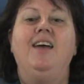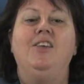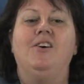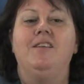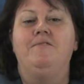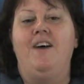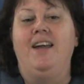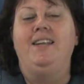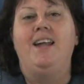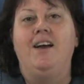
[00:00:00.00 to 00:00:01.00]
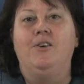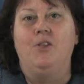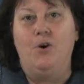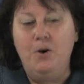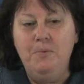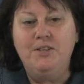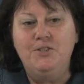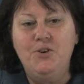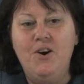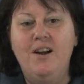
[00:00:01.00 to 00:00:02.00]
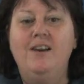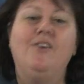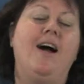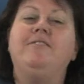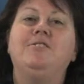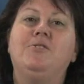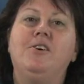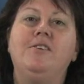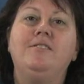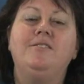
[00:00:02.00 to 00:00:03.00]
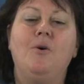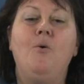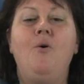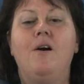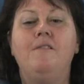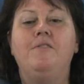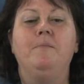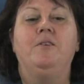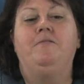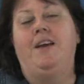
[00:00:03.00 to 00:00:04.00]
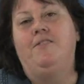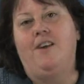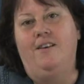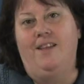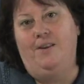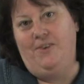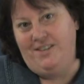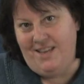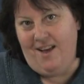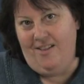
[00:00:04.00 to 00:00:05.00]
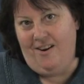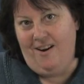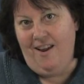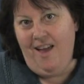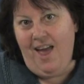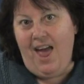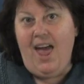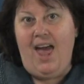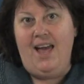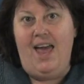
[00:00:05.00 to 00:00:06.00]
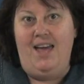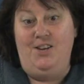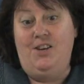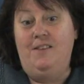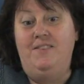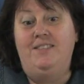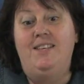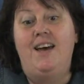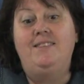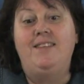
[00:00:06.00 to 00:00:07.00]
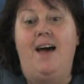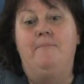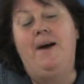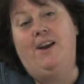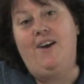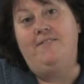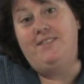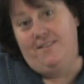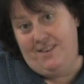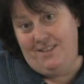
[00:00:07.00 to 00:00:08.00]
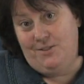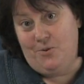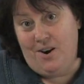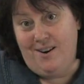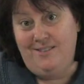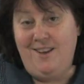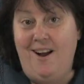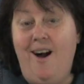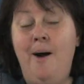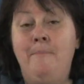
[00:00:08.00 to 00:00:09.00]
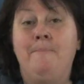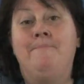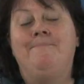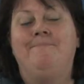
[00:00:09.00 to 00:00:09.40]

You can find it at your local bookstore, craft stores, or from your favorite online retailer. And you can visit us at mycraftivitystore.com.